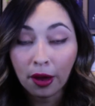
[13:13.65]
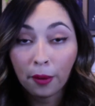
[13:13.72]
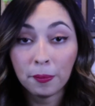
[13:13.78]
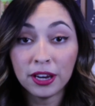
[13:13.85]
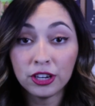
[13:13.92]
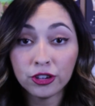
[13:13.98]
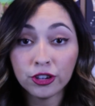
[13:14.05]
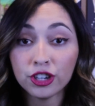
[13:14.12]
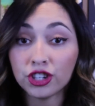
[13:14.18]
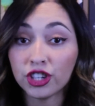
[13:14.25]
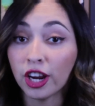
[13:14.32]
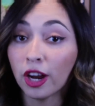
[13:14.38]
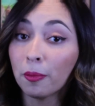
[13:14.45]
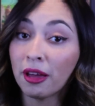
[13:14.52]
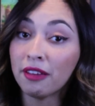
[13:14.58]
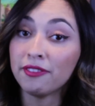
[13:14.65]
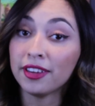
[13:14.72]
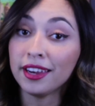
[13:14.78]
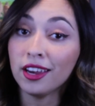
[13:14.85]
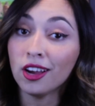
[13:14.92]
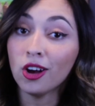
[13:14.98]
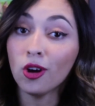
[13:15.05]
Make sure to share my
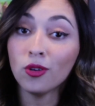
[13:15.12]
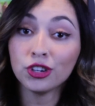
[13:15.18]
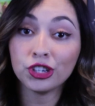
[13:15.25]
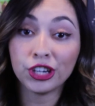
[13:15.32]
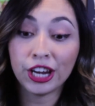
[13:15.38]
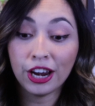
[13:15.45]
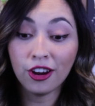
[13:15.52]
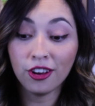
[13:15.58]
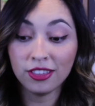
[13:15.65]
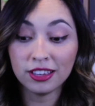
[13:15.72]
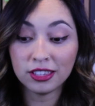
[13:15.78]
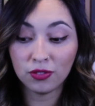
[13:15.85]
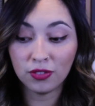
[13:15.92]
video, share this